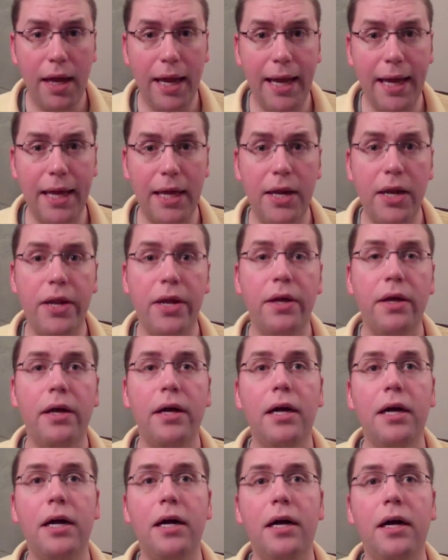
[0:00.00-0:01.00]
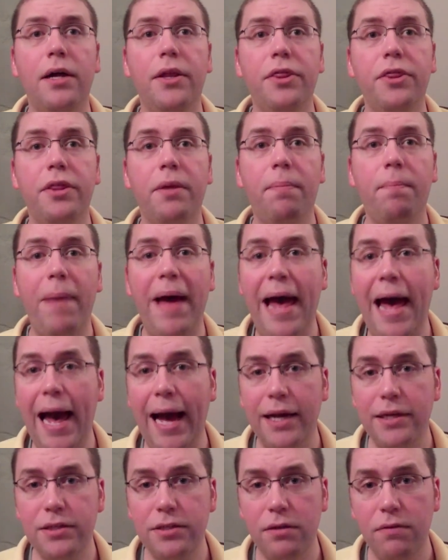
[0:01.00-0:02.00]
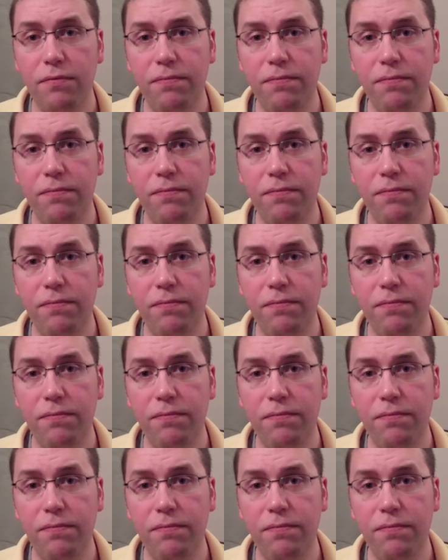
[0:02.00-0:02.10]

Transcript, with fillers: in uh, the pact,